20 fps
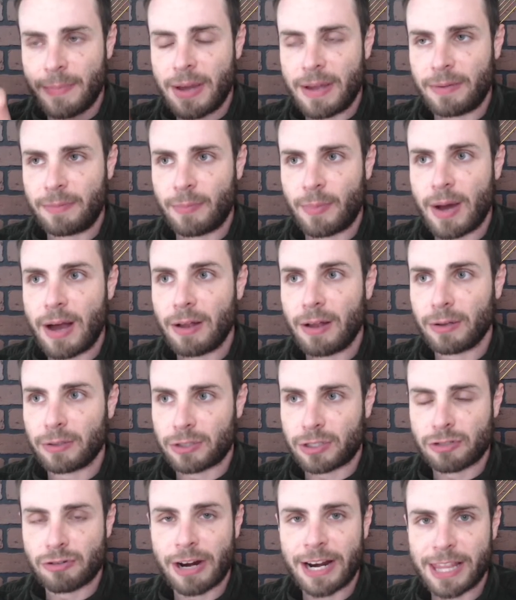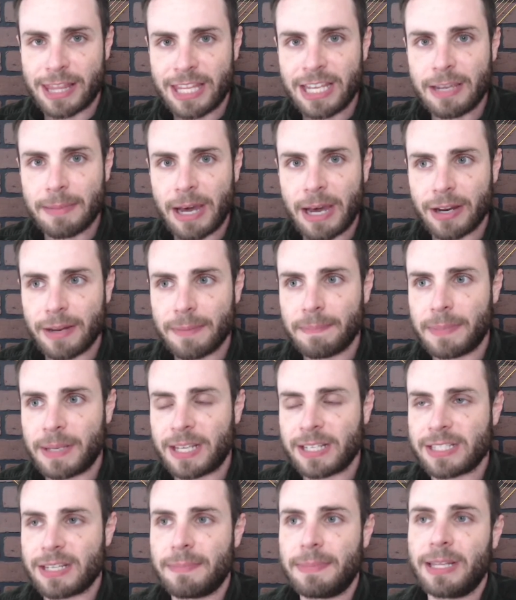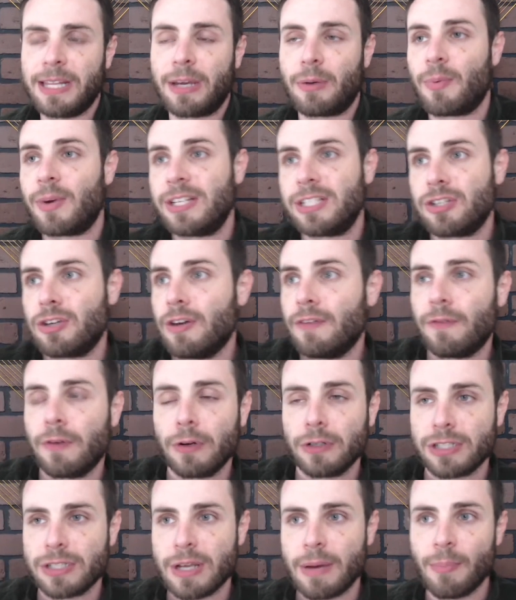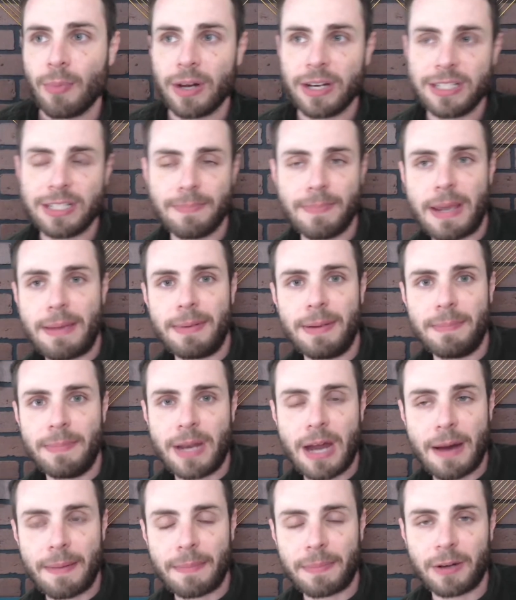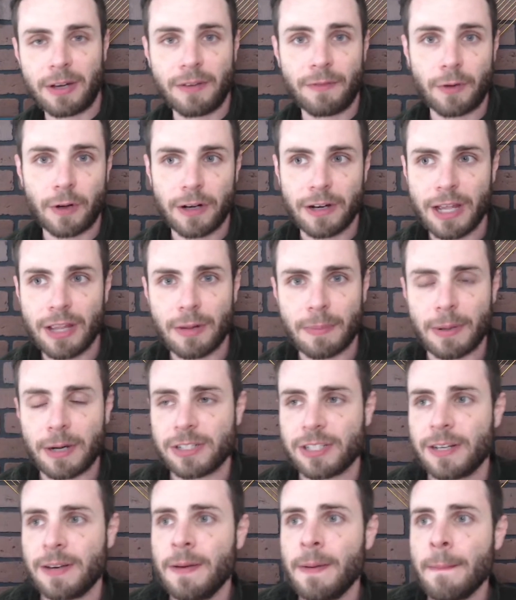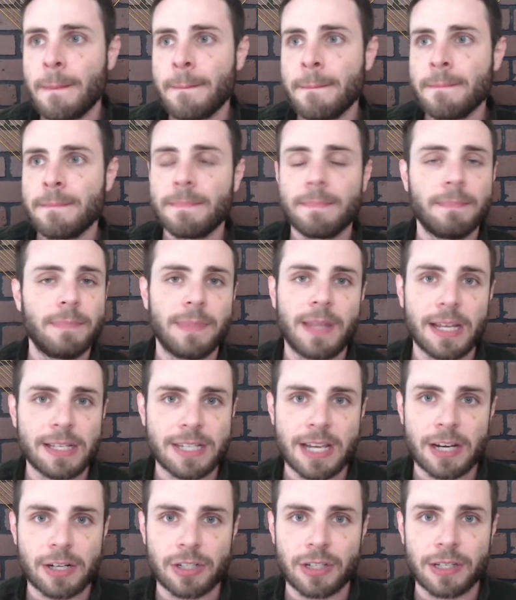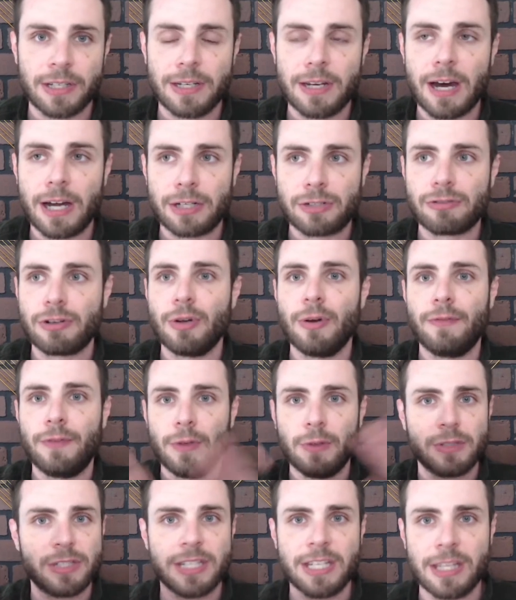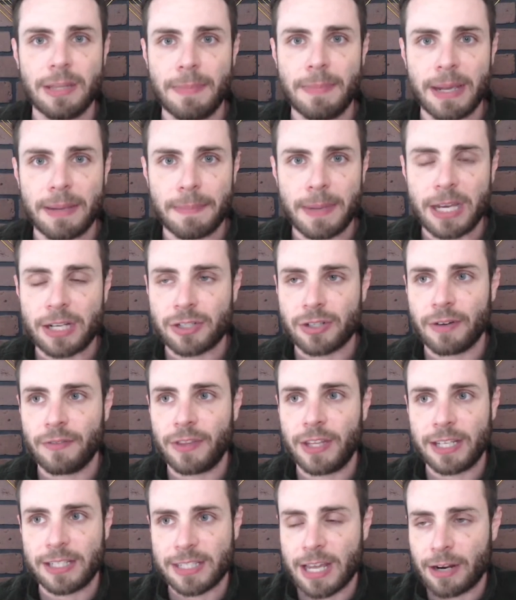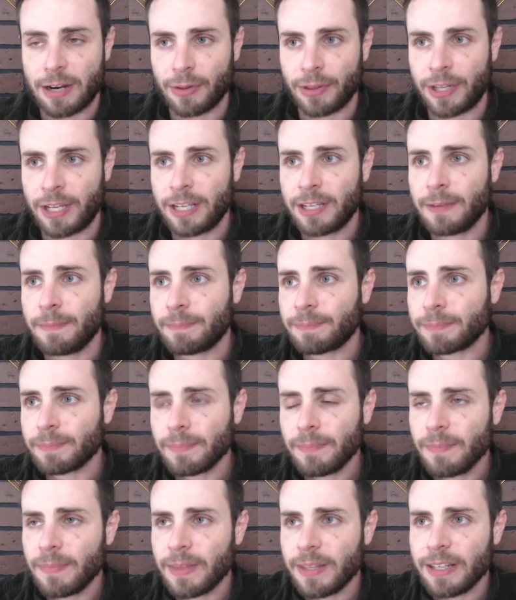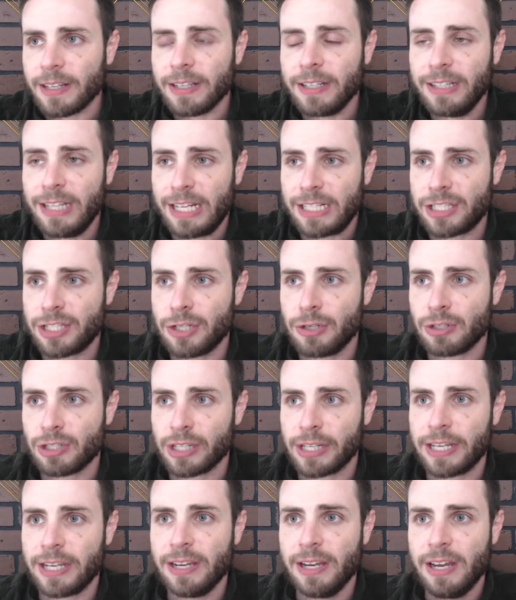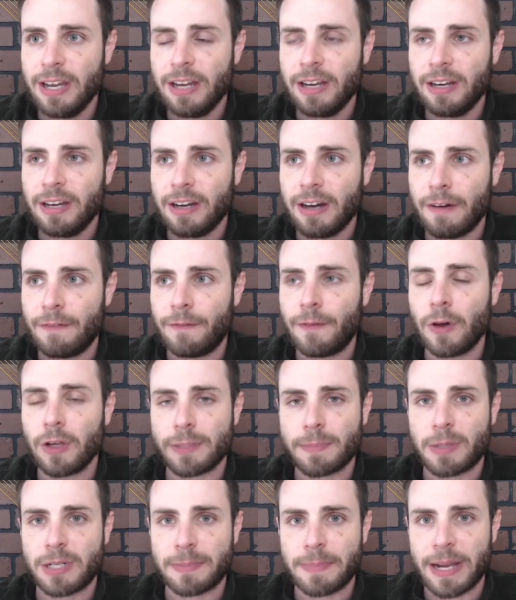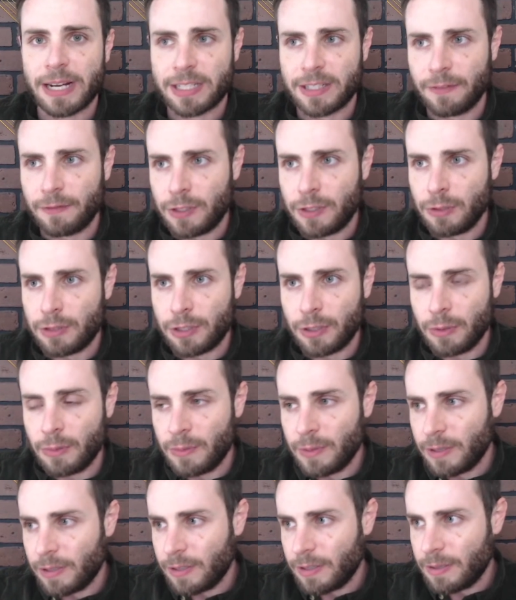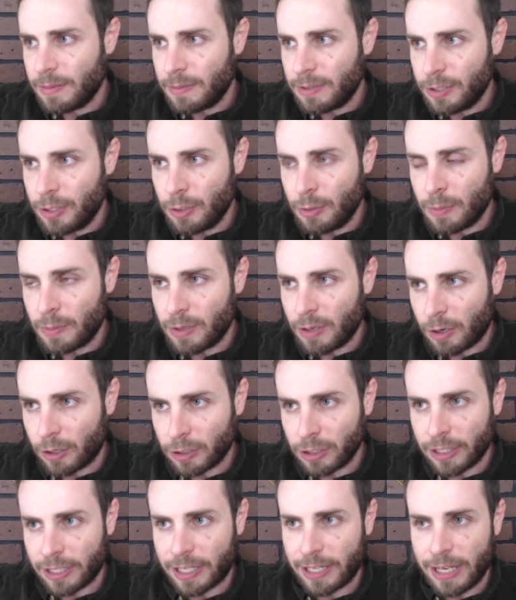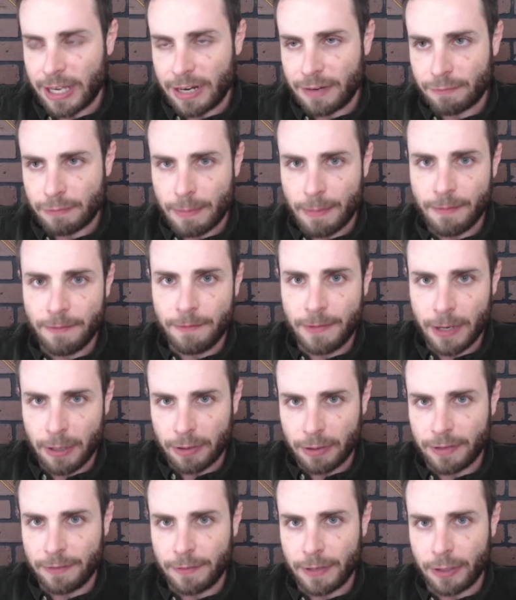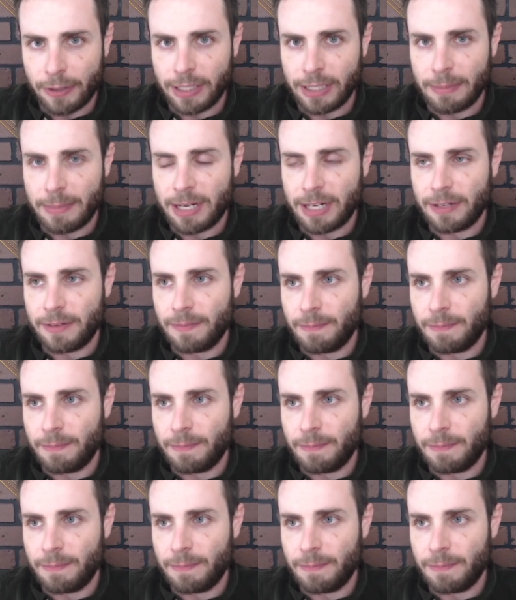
while trying to think about it, because I'd be like, what is good for someone is maybe not good for another person. That's actually not true if you see the big picture of things, I don't think. That's usually a false perspective due to you are looking at it from a very, very limited